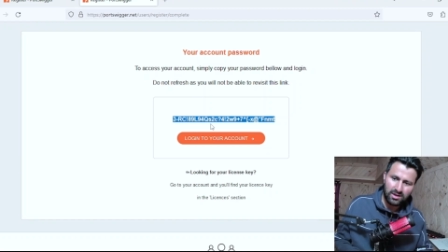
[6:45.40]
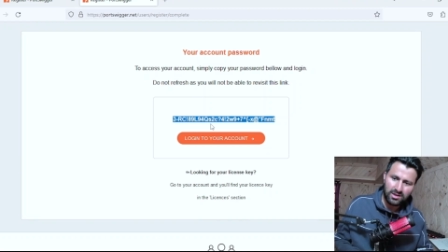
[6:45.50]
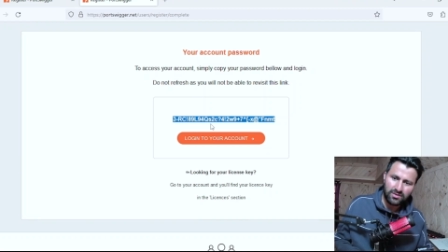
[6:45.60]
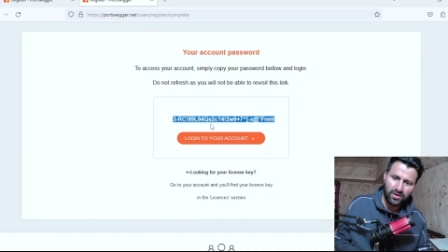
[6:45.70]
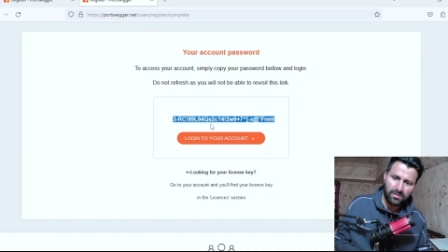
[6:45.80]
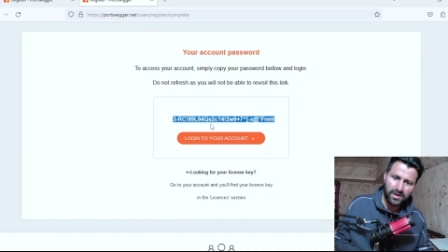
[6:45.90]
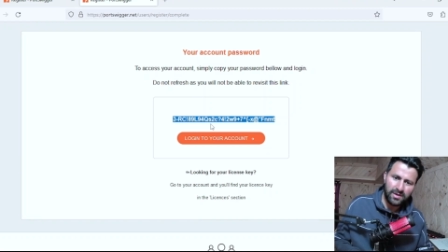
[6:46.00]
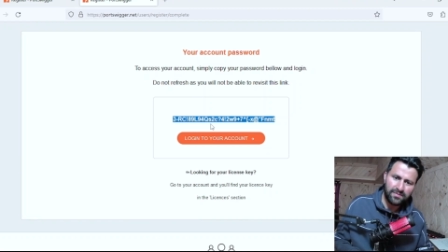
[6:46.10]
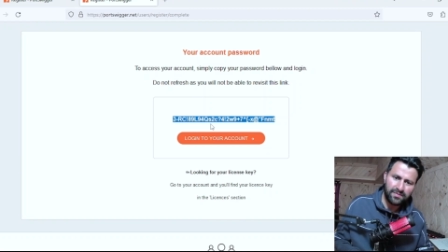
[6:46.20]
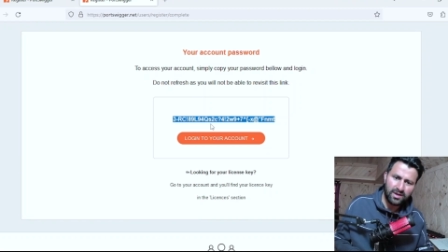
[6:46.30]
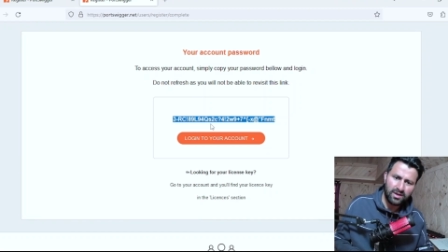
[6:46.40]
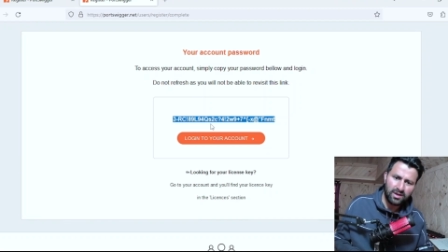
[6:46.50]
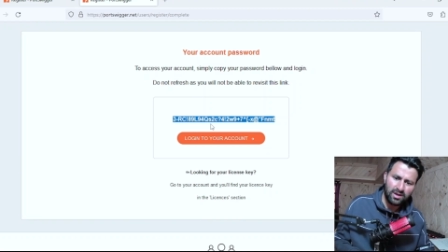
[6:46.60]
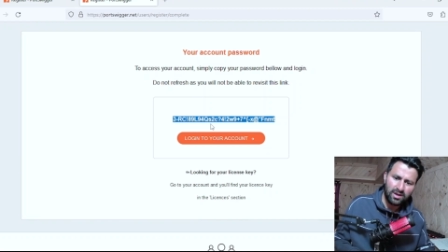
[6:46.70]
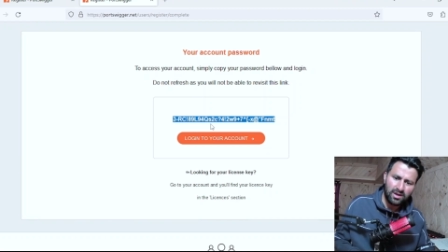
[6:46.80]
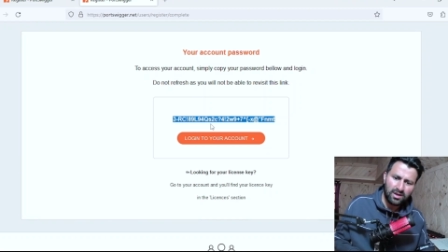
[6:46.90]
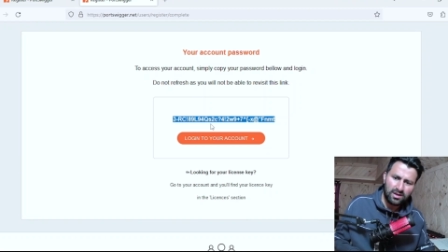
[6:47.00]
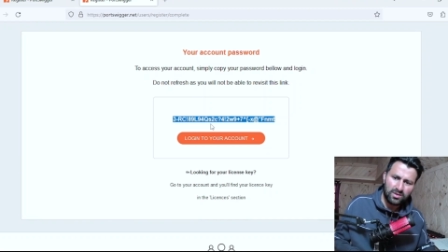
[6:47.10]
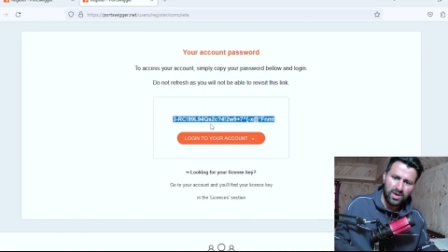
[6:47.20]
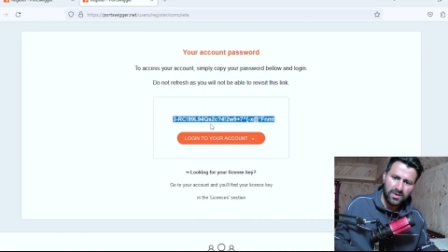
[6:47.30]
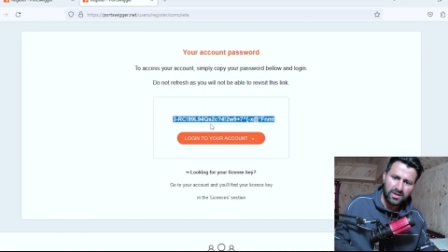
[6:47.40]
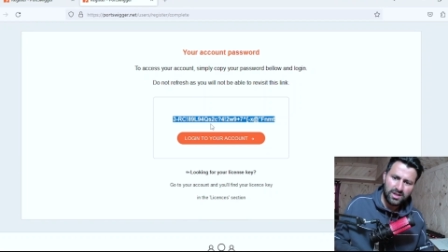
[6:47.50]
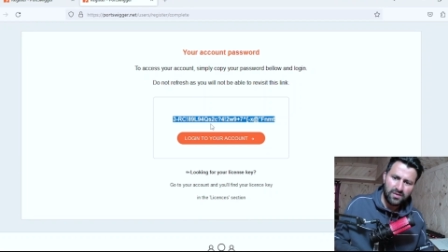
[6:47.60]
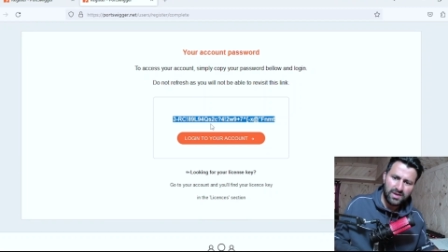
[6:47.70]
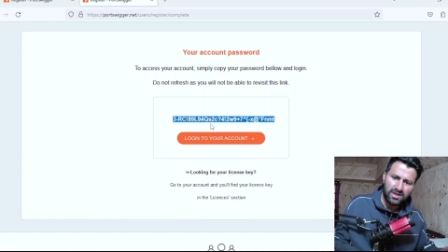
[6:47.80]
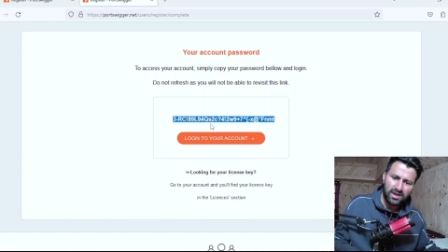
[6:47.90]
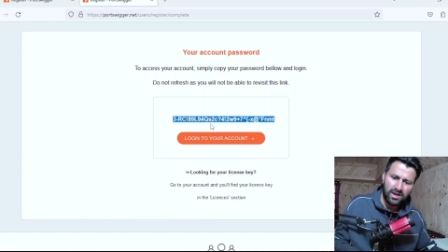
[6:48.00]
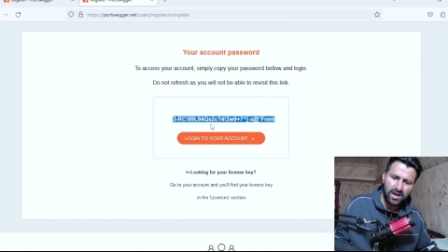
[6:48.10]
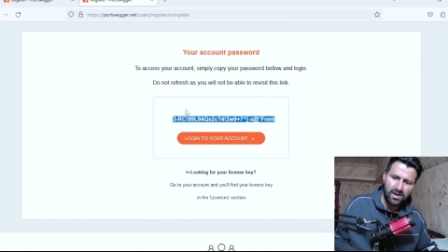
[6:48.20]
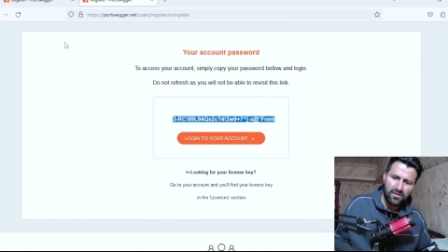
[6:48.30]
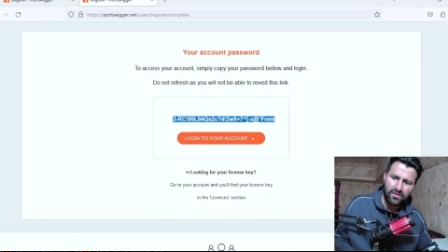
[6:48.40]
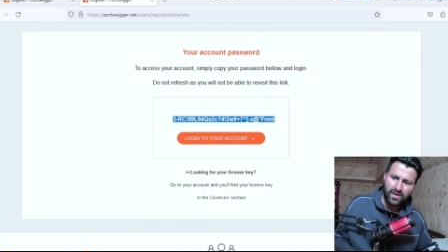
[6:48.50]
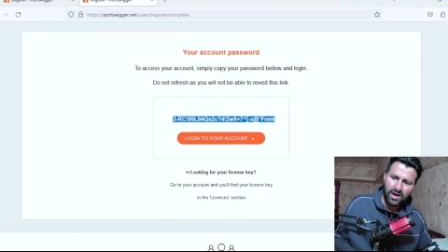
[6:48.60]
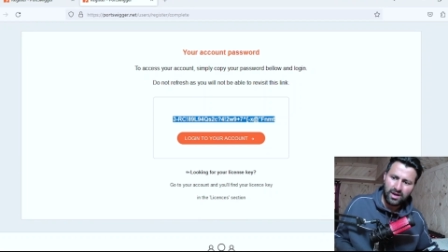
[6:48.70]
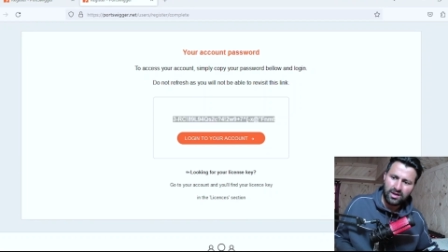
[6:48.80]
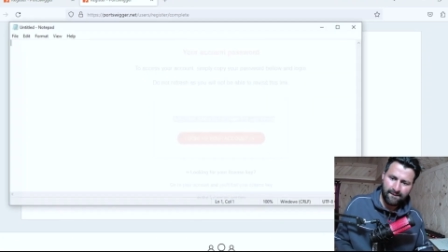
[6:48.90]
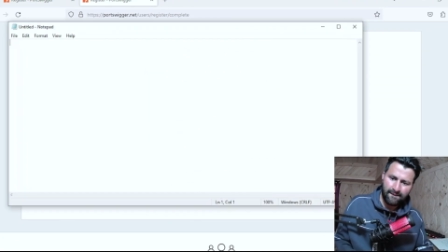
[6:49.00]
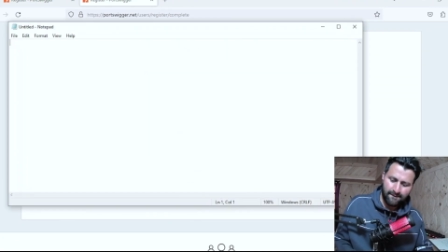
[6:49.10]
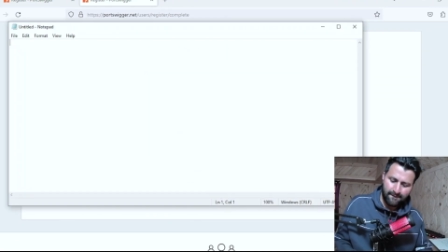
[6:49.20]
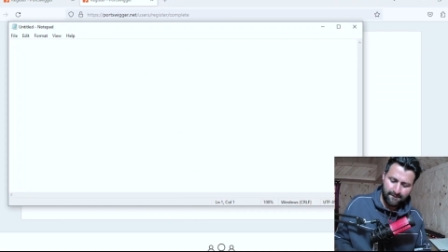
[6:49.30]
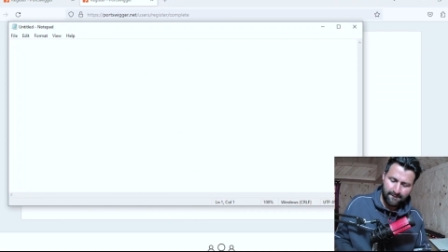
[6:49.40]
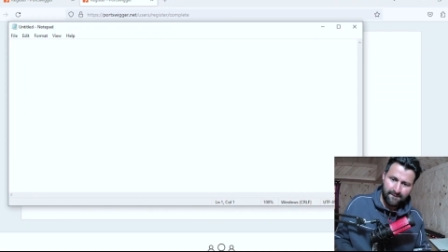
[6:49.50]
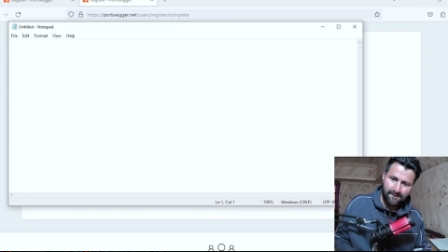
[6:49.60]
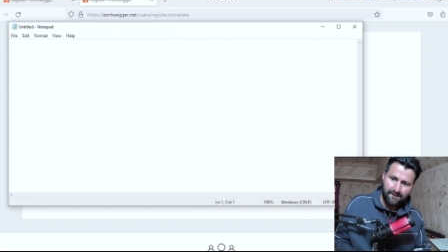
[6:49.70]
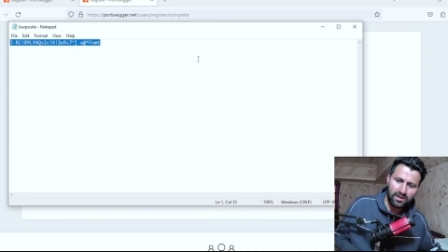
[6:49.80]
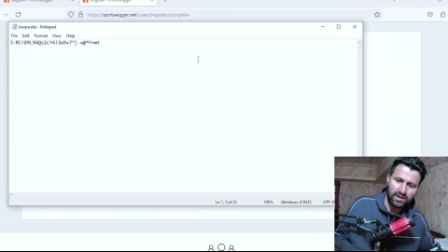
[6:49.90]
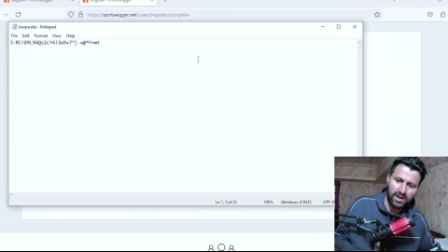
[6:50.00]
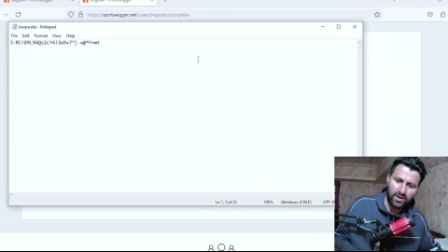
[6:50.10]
least for me. So I'm gonna save it in a file. Now